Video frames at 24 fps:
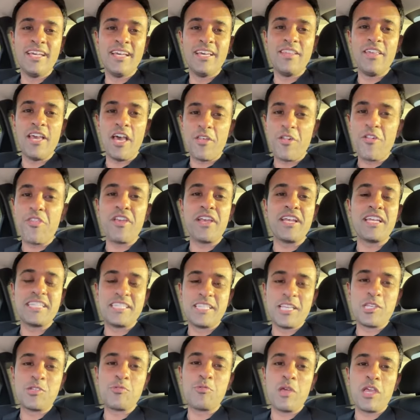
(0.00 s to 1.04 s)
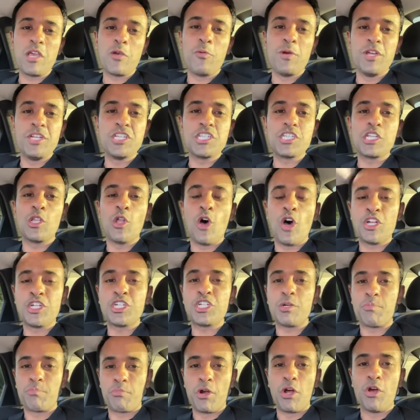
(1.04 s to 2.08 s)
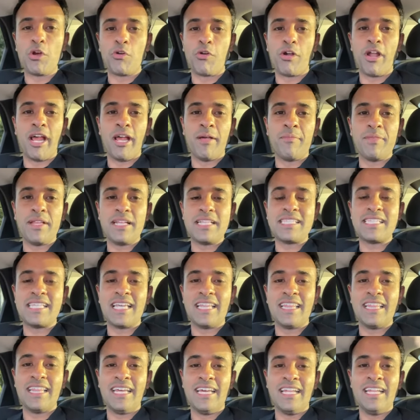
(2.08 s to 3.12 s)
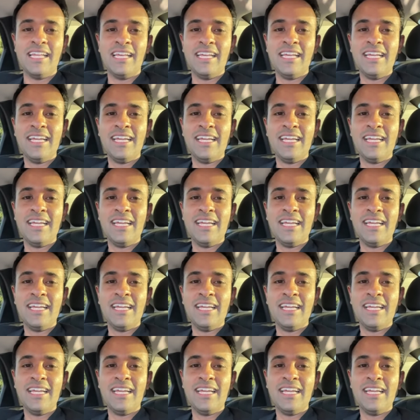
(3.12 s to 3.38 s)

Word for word: The other thing is this week we just launched a program that said that